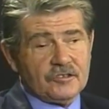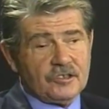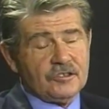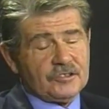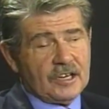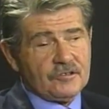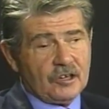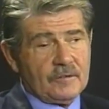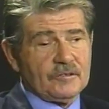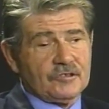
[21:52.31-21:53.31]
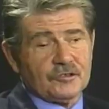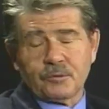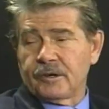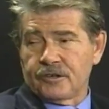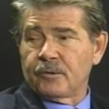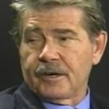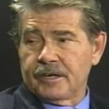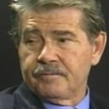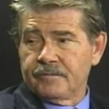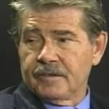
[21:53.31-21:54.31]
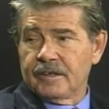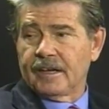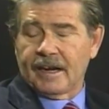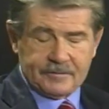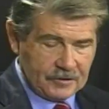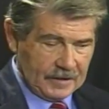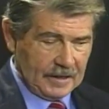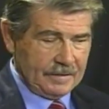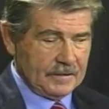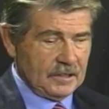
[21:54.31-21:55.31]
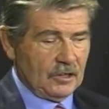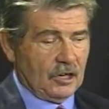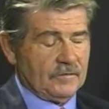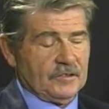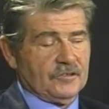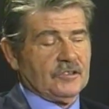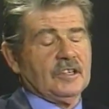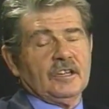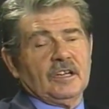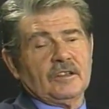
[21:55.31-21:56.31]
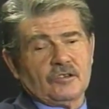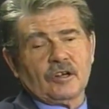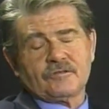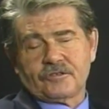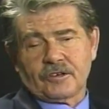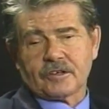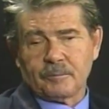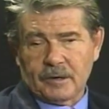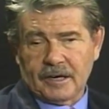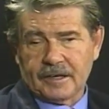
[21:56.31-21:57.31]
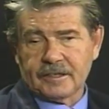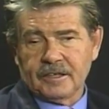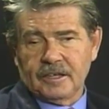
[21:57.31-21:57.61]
she stays in office till 2020. Okay. And after that, the office, the offices are combined.